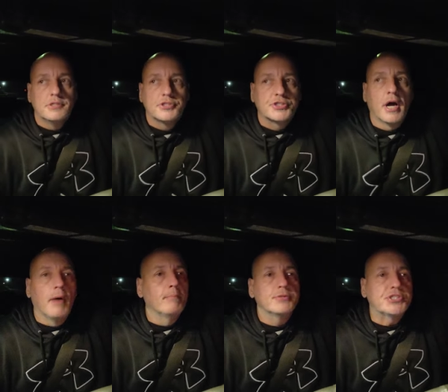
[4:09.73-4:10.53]

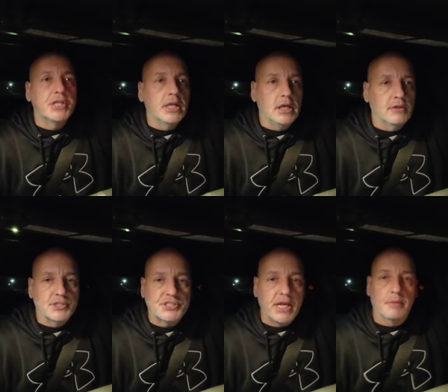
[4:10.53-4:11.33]
some city in
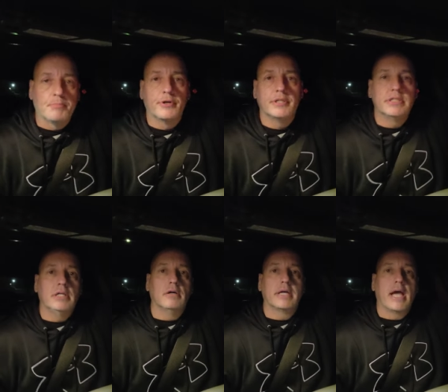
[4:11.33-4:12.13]
the San
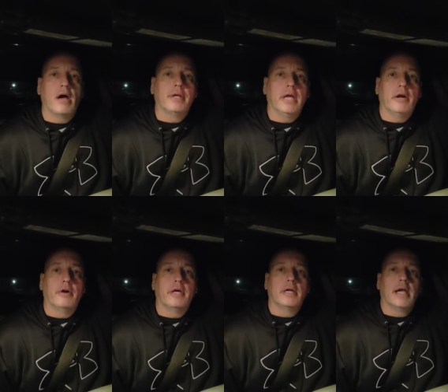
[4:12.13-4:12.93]
Bernardino County
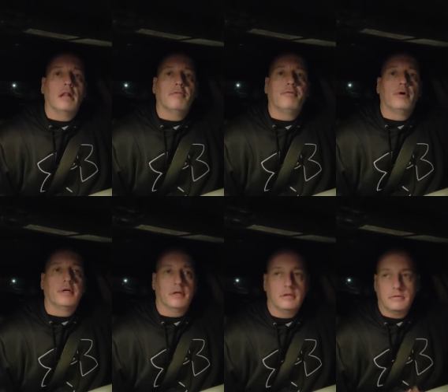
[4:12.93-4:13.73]
area in
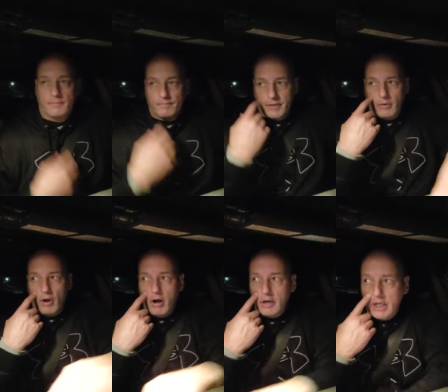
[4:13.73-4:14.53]
California, they
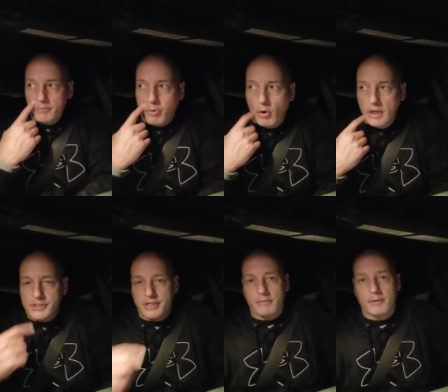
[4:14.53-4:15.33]
were all getting
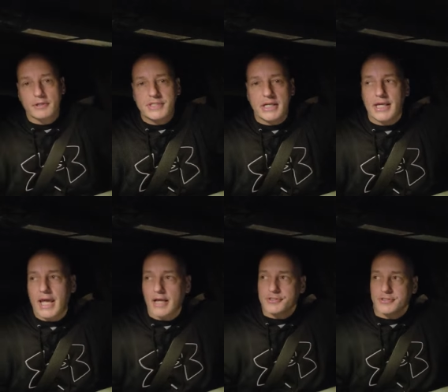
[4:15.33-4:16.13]
poisoned. Everybody's getting
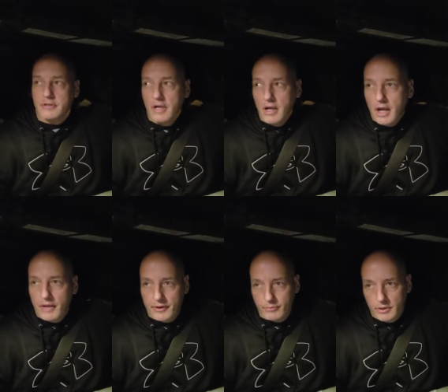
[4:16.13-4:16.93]
cancer.
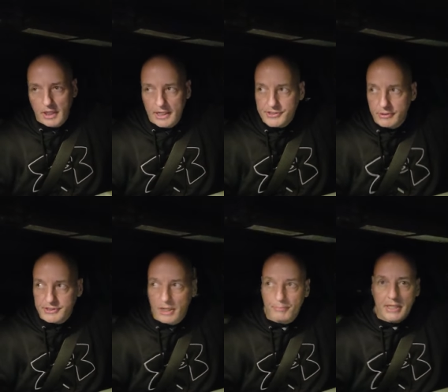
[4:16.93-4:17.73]
And they realized they
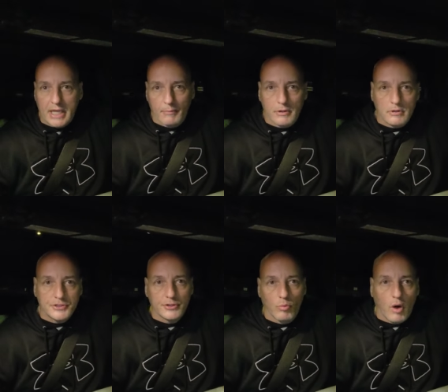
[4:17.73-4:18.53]
were dumping
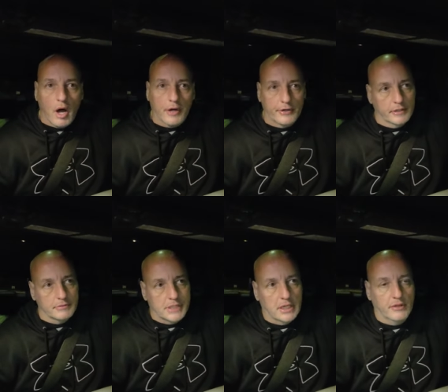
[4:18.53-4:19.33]
chemicals in the water and it
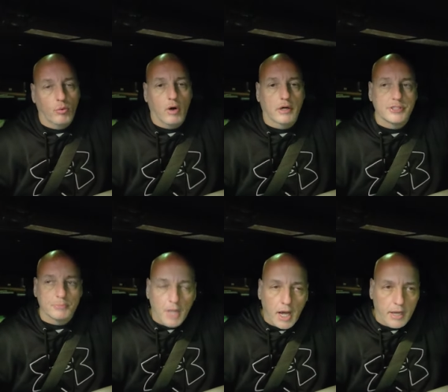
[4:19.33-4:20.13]
was getting in the water
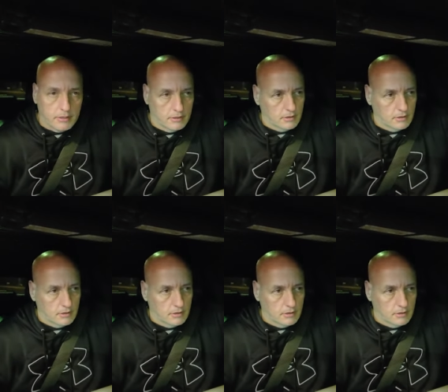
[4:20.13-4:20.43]
supply.